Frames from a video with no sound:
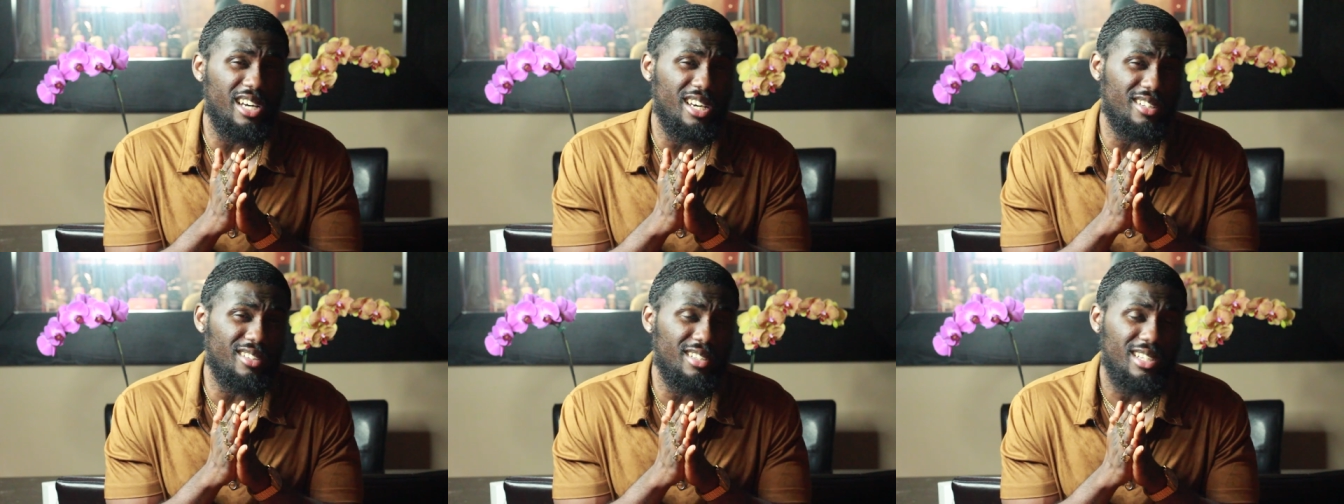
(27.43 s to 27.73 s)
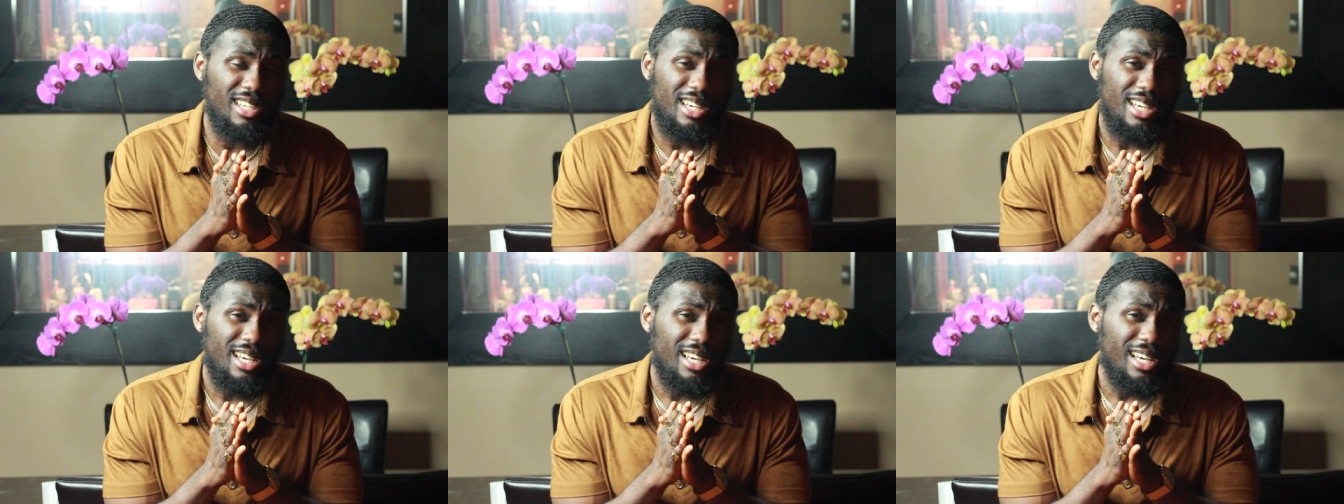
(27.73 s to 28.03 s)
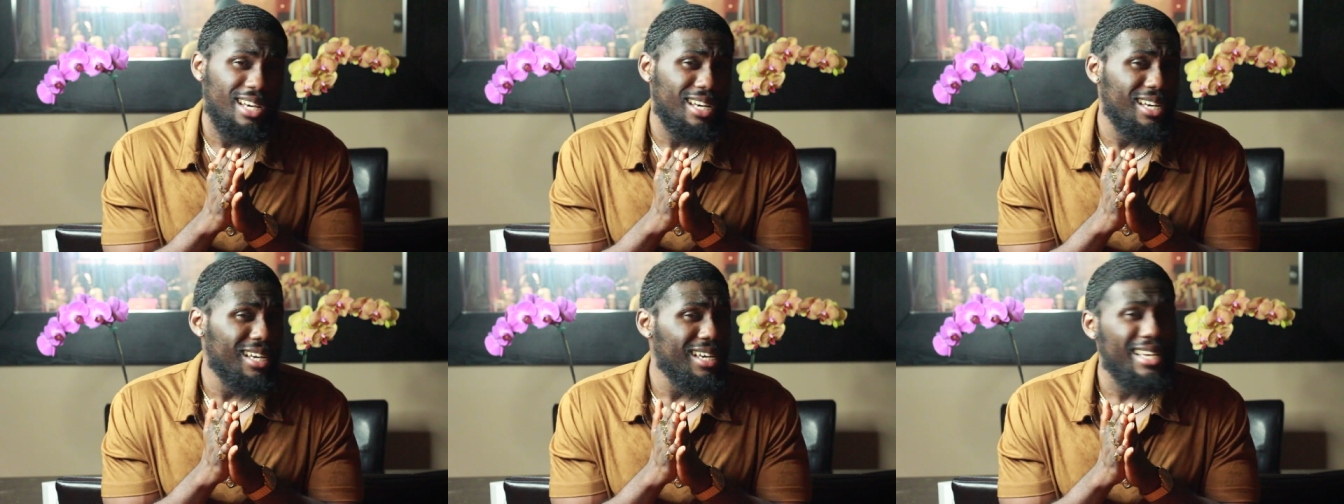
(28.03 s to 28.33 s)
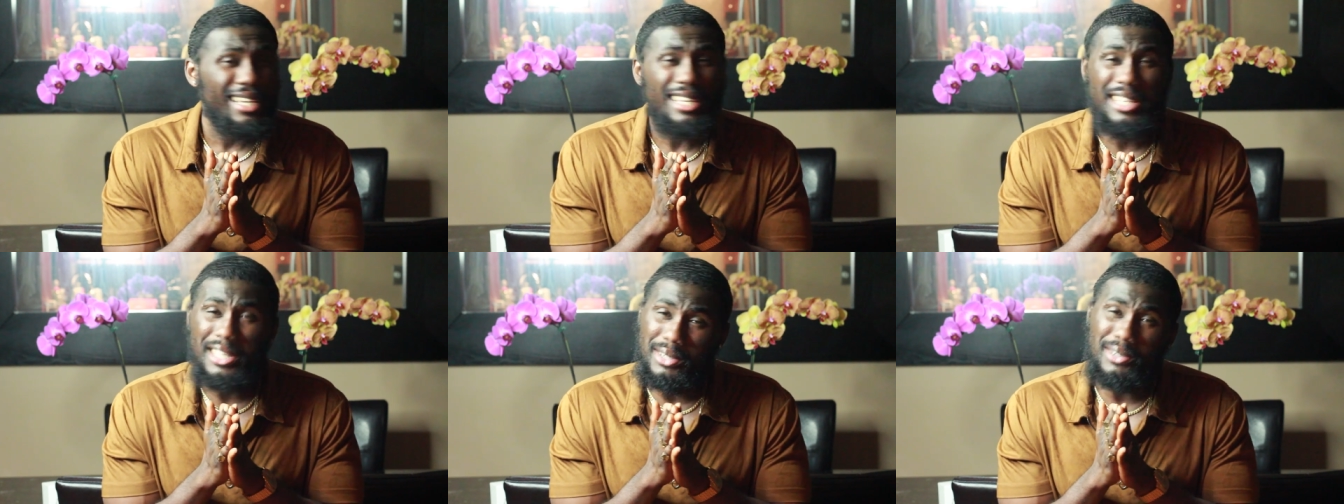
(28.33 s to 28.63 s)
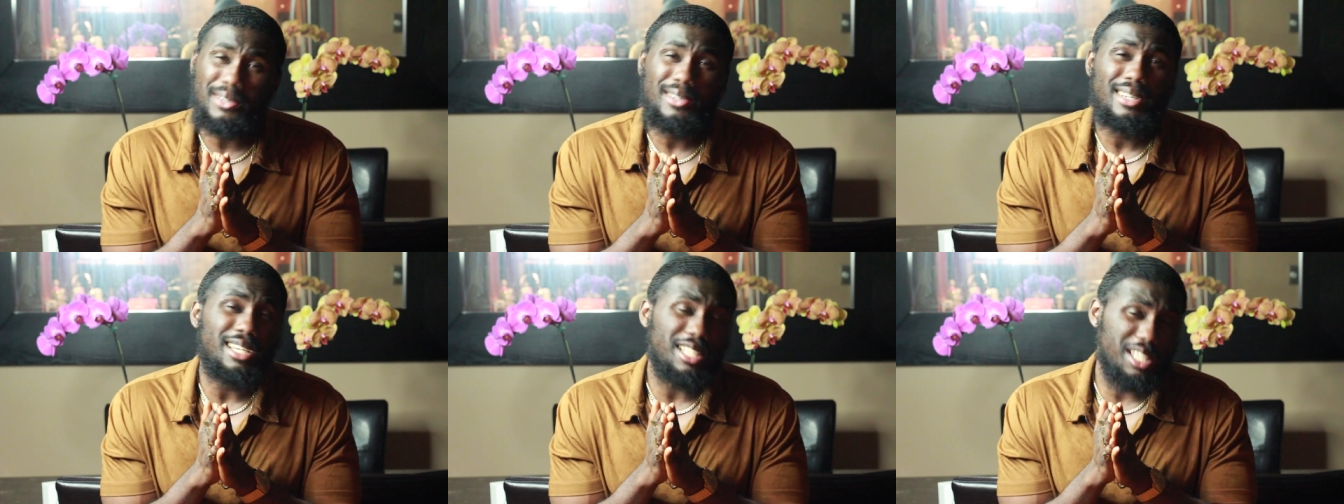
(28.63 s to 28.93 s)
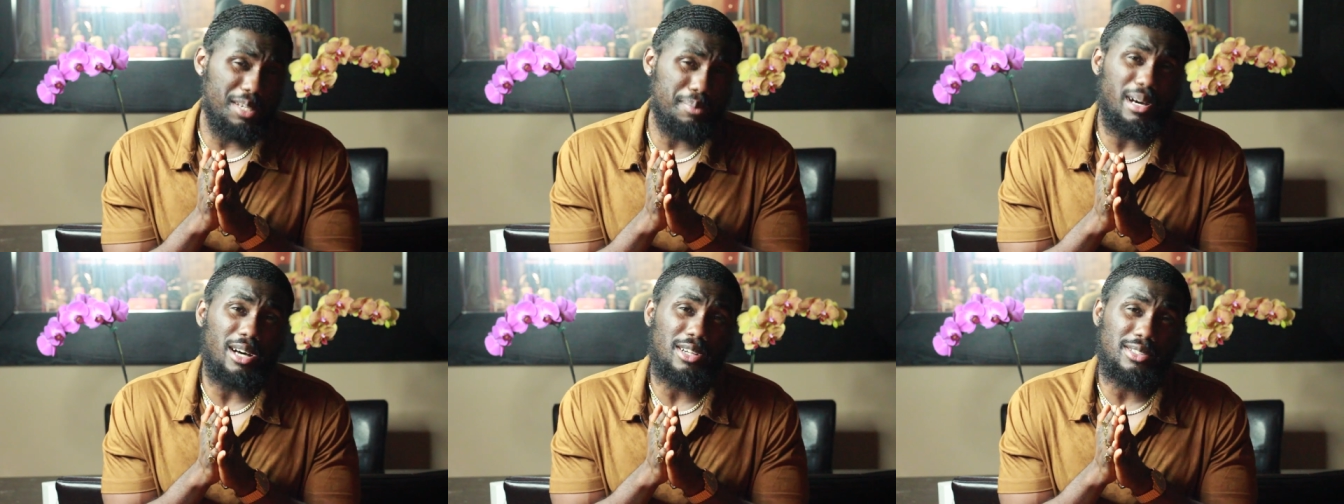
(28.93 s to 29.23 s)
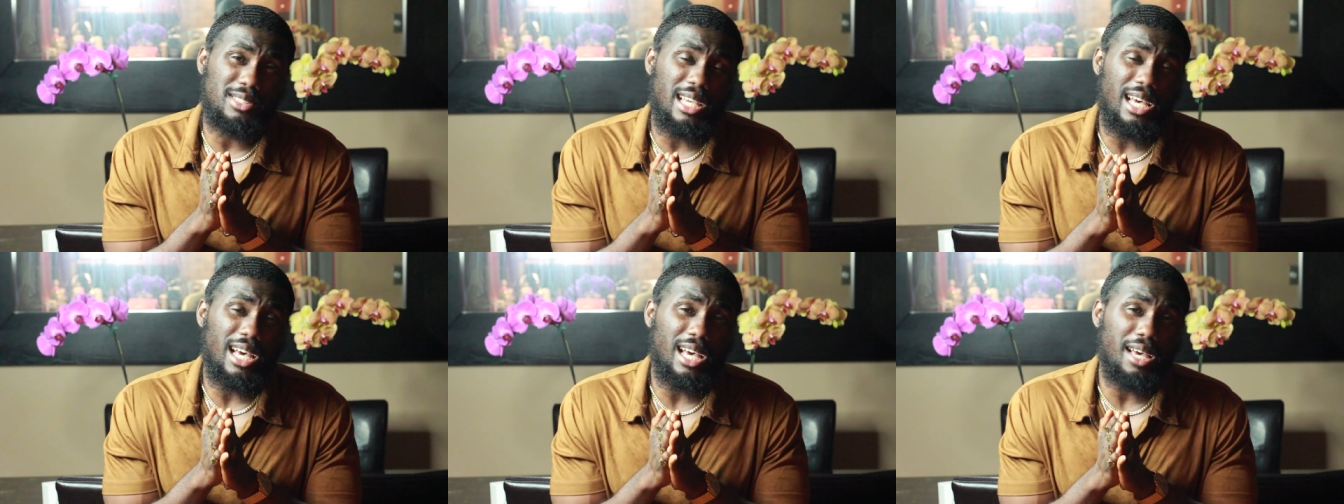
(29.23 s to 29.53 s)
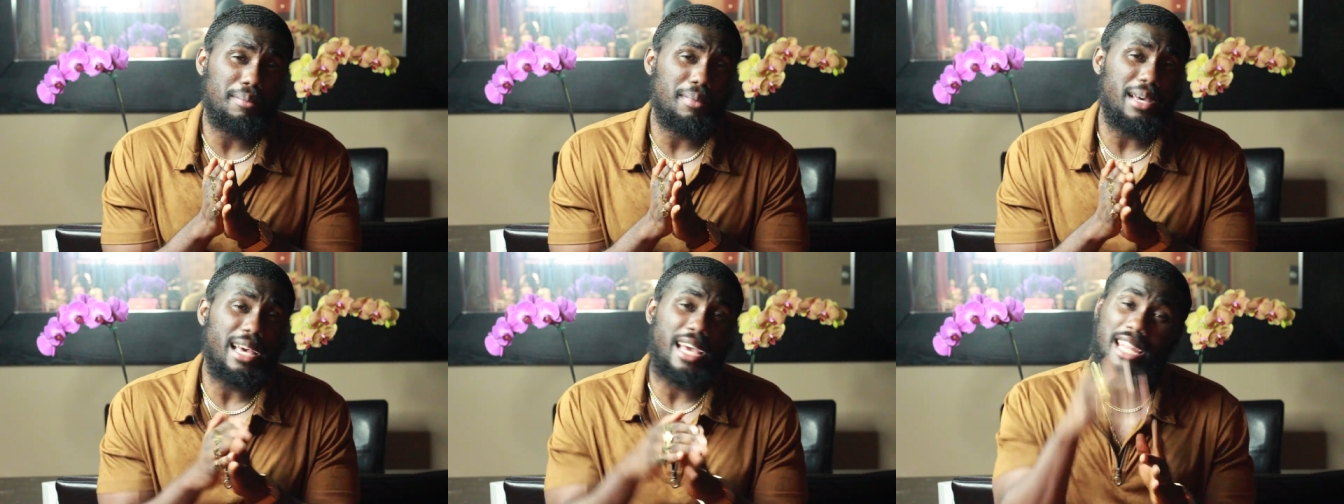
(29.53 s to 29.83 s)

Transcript: and you know, it's about time.